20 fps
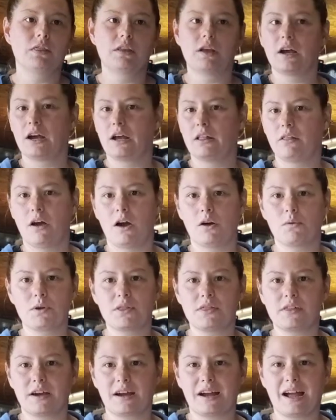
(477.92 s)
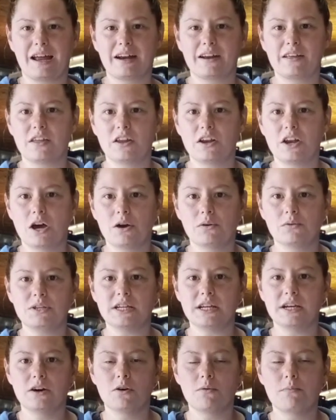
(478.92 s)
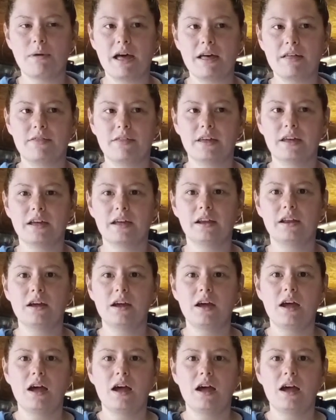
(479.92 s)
along with the kind of the no-till method,